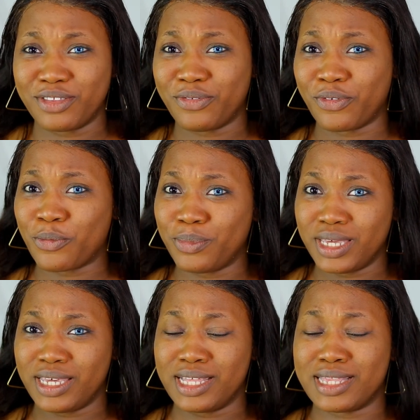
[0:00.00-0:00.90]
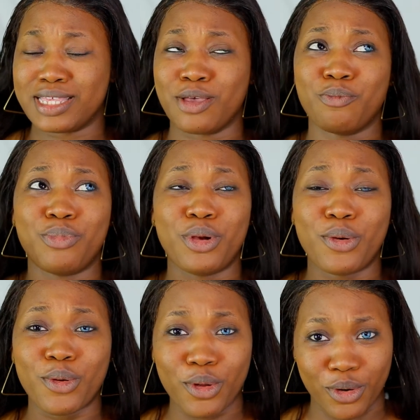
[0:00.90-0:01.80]
for me, it's a
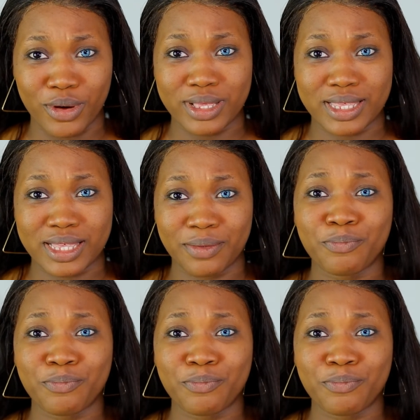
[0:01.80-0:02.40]
plus.